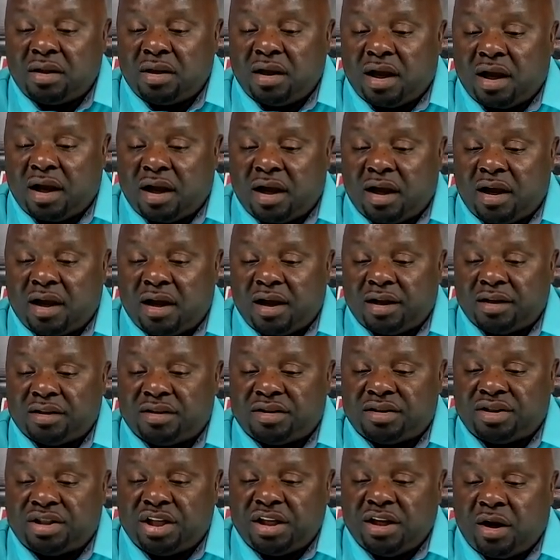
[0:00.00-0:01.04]
Uh,
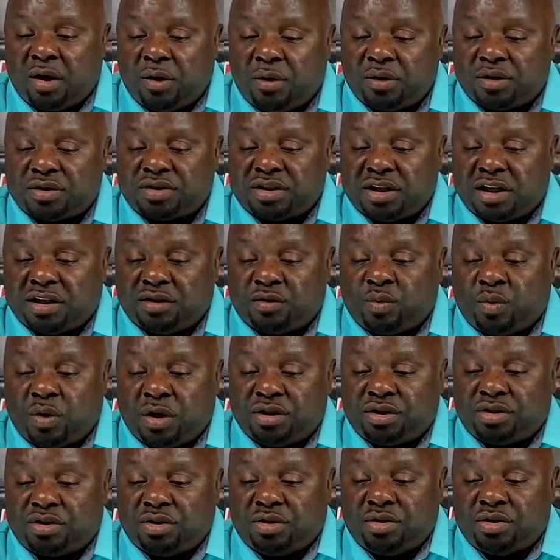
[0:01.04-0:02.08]
T. Hoke says,
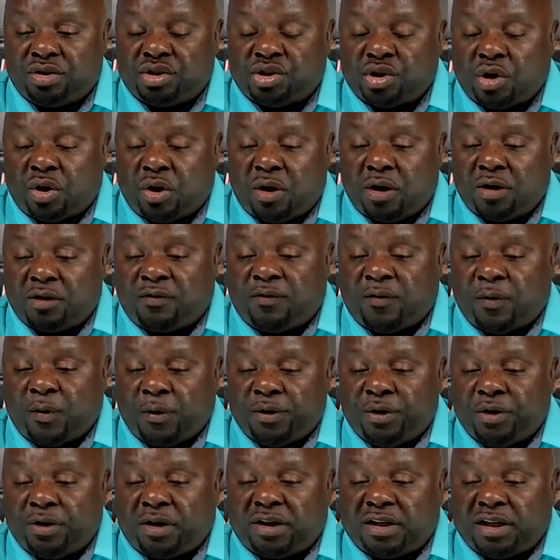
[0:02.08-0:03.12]
"What do you charge for
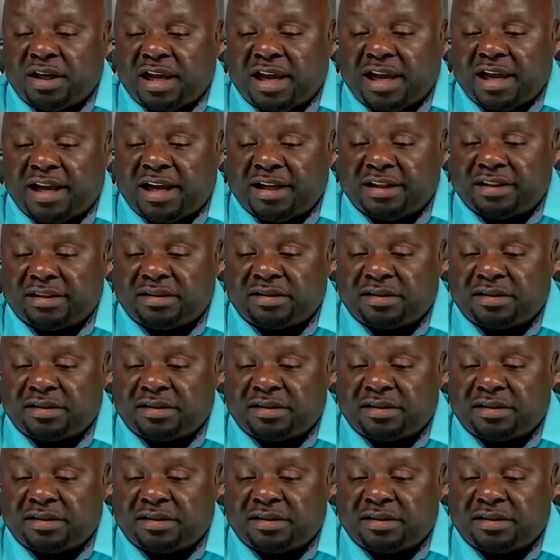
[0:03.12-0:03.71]
your class?